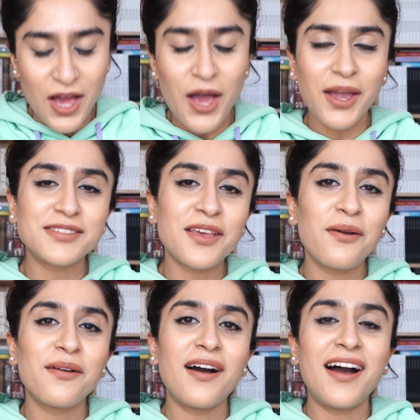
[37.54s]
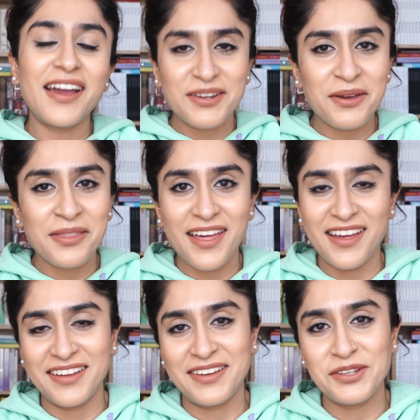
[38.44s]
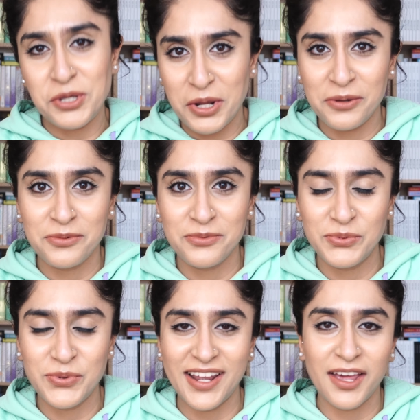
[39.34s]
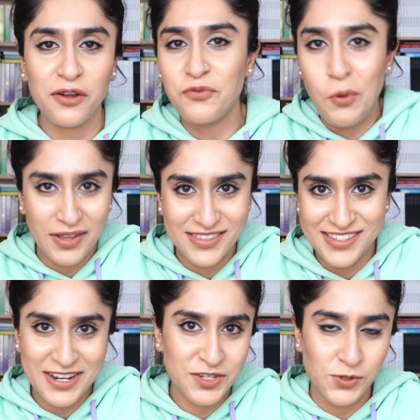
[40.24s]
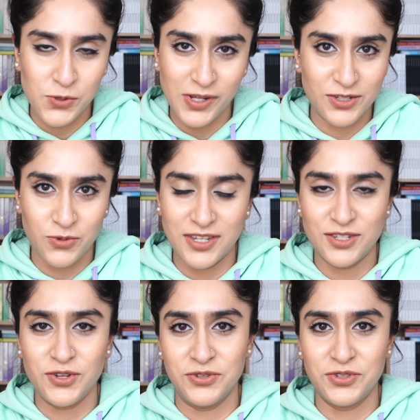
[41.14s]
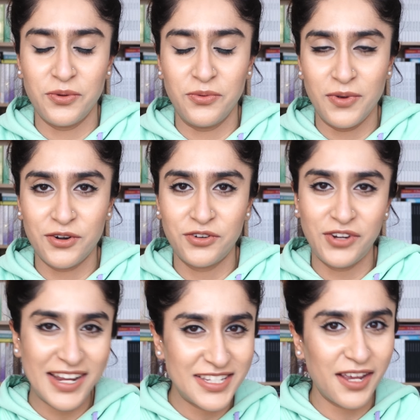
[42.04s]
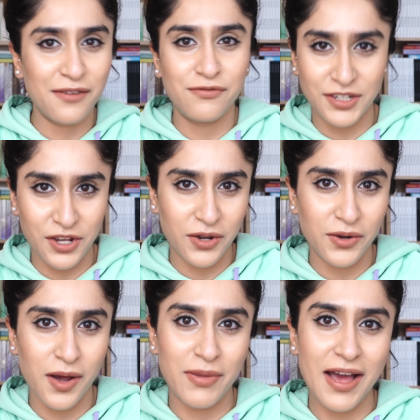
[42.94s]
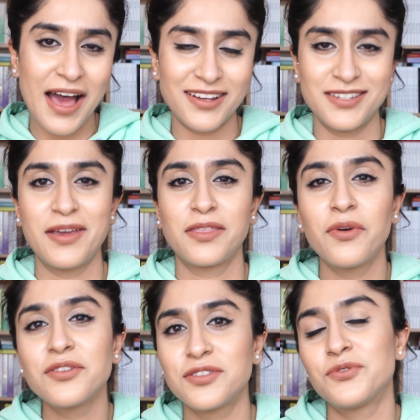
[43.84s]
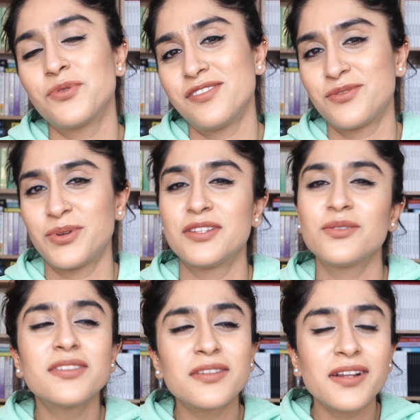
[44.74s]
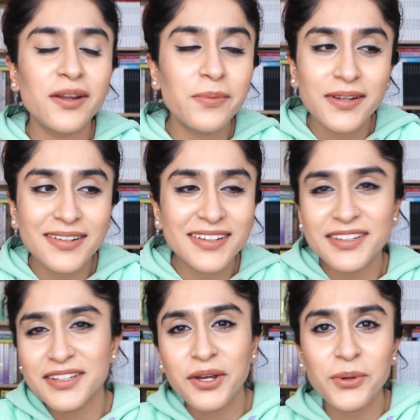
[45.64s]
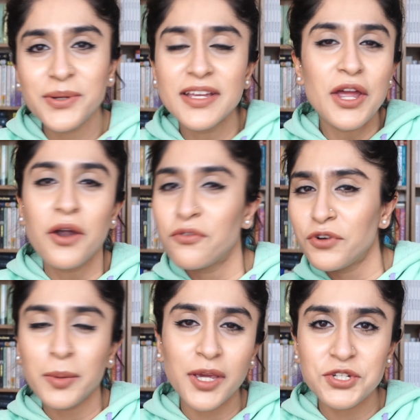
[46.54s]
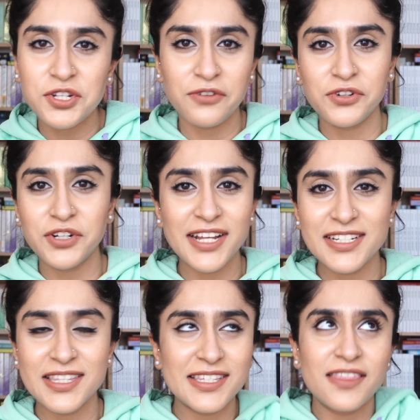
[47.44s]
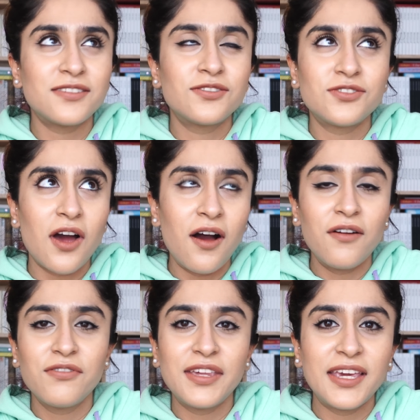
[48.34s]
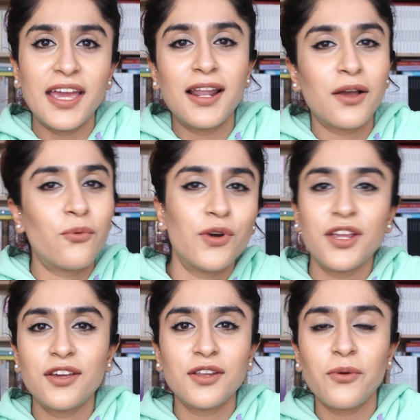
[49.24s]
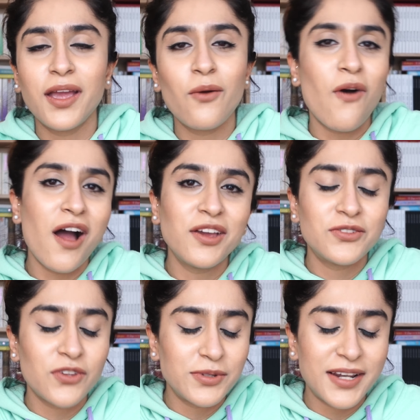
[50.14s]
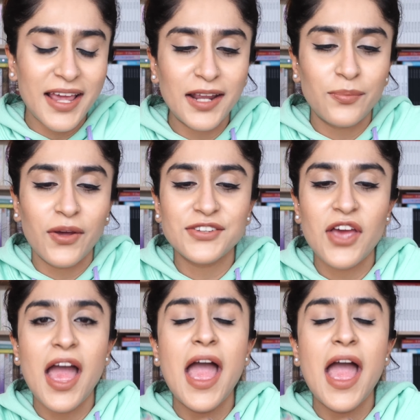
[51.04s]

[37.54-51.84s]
Okay, so I know that, we're like 4 months into 2022, so creating a video about how to make the most of 2022 is a little bit of like, Ruby, you should have created this at the start of the year, like what are you doing, why are you so delayed? But